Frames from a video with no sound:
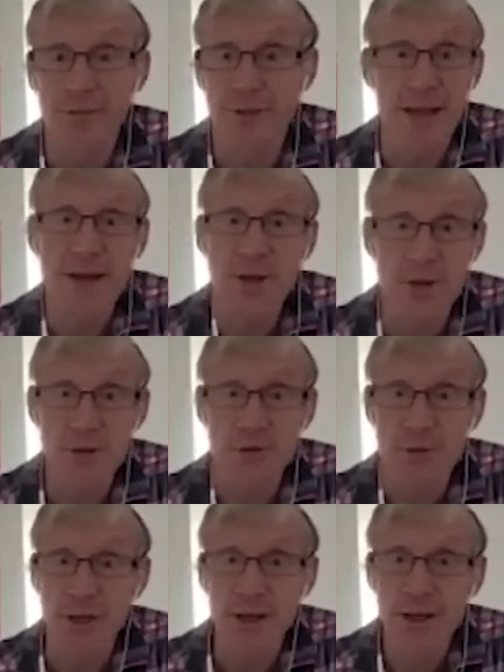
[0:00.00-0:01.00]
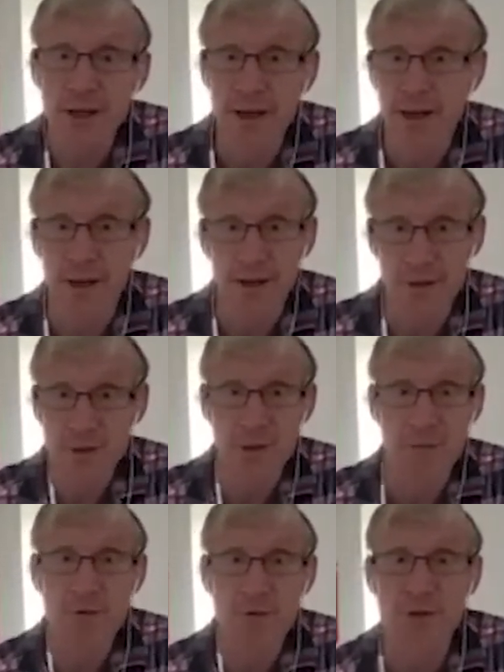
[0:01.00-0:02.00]
industry in terms
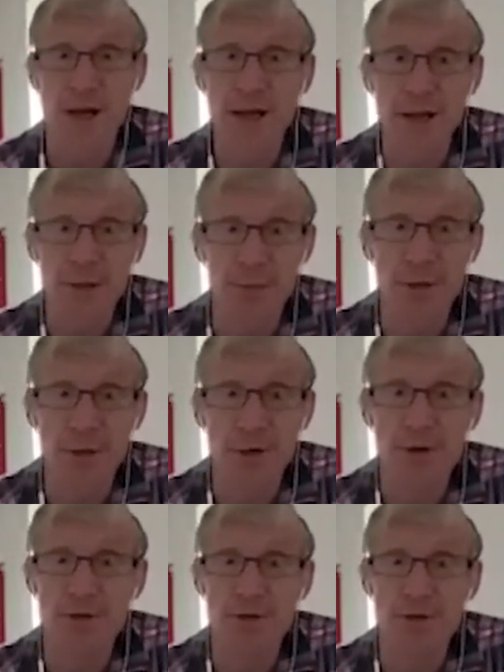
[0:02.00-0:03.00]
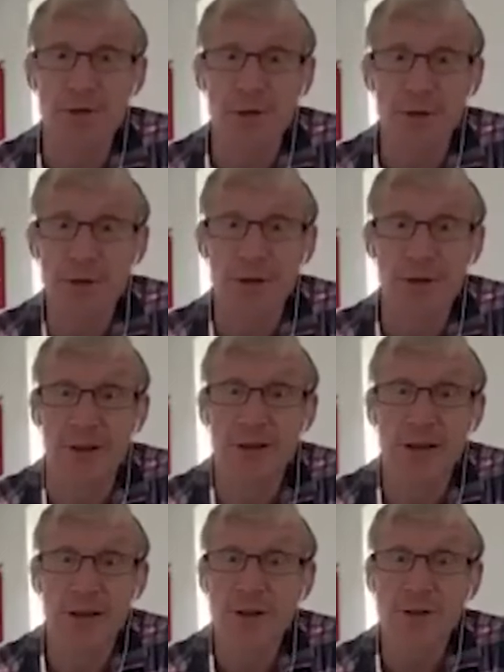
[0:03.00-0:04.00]
of selling the bird food and
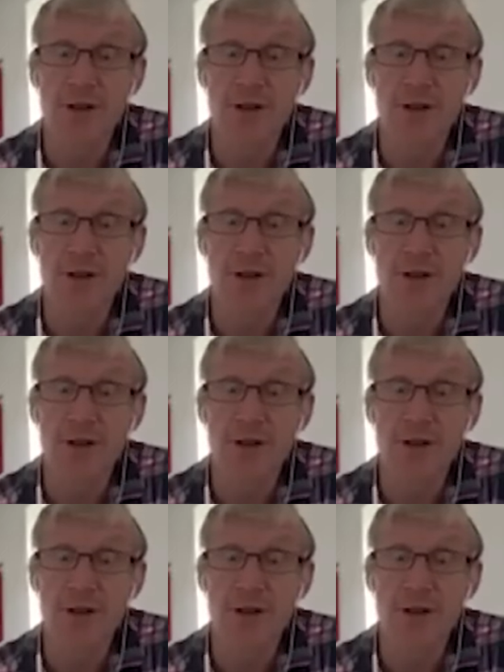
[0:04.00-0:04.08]
stuff.